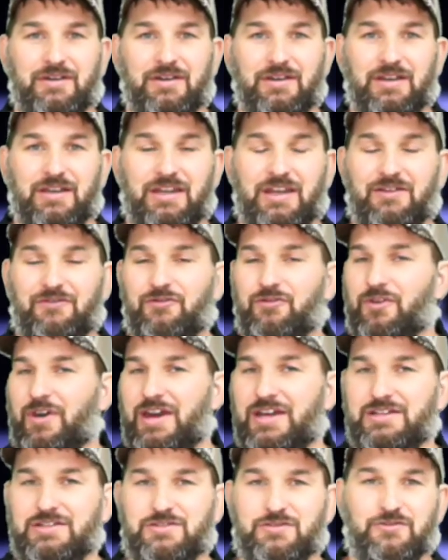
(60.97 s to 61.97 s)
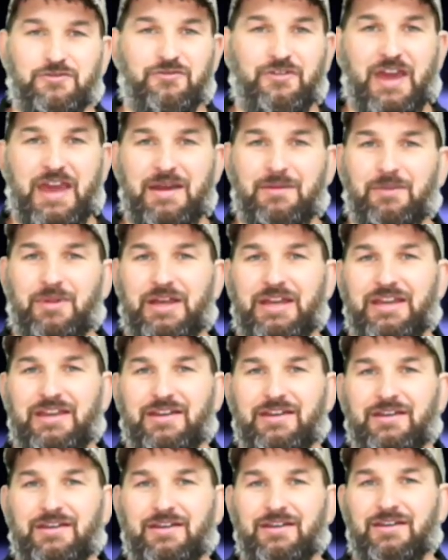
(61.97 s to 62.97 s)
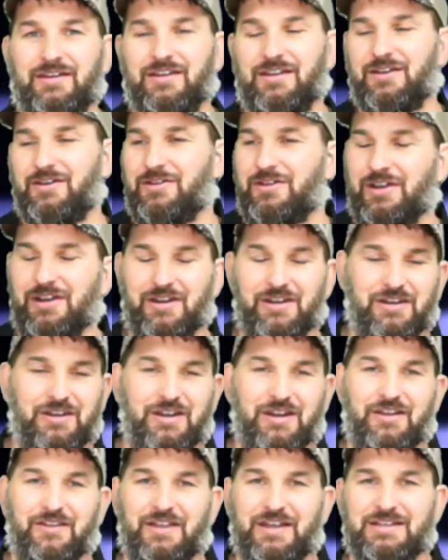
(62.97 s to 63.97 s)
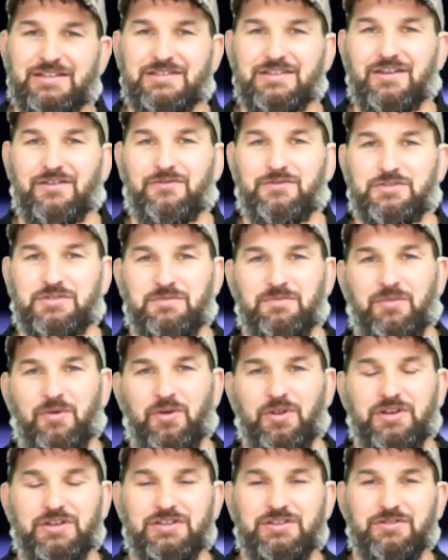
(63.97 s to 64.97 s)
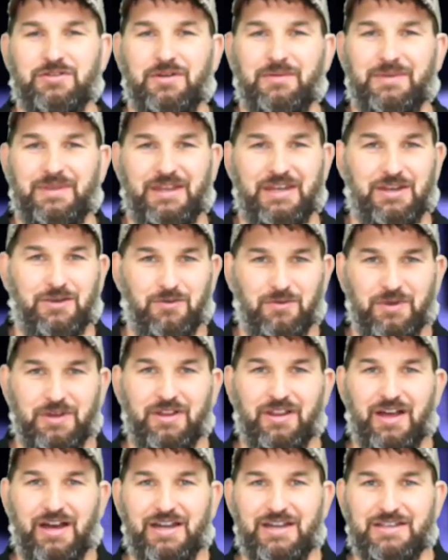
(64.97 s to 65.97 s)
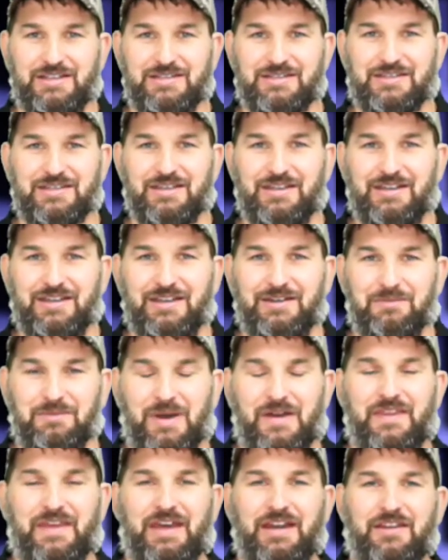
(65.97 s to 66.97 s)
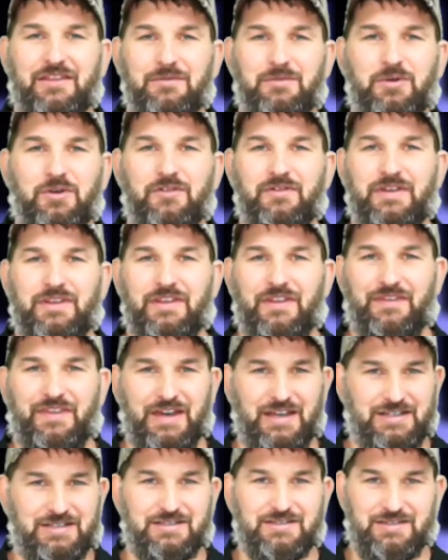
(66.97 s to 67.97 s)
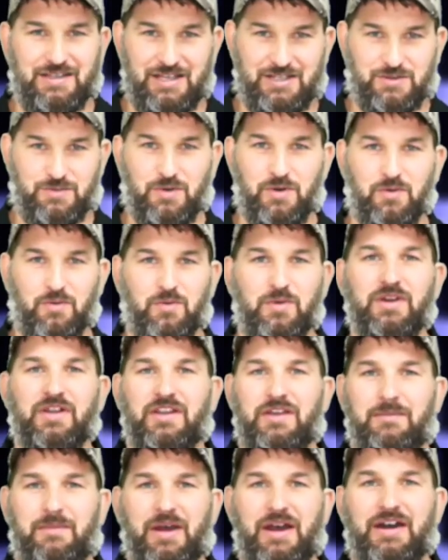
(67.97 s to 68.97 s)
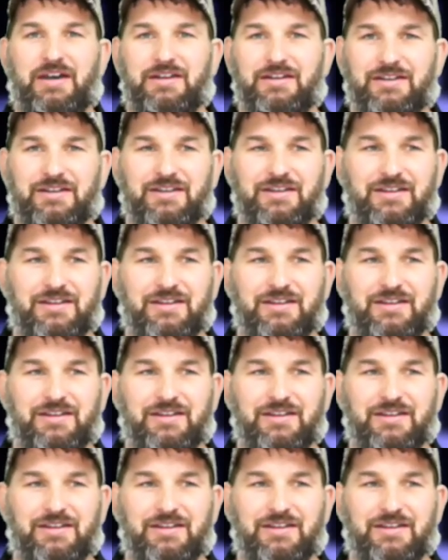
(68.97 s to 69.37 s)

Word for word: He didn't have friends or family. You know, none, none of that stuff was important to him. And then he realized by the end of the movie that that's, that's what really mattered.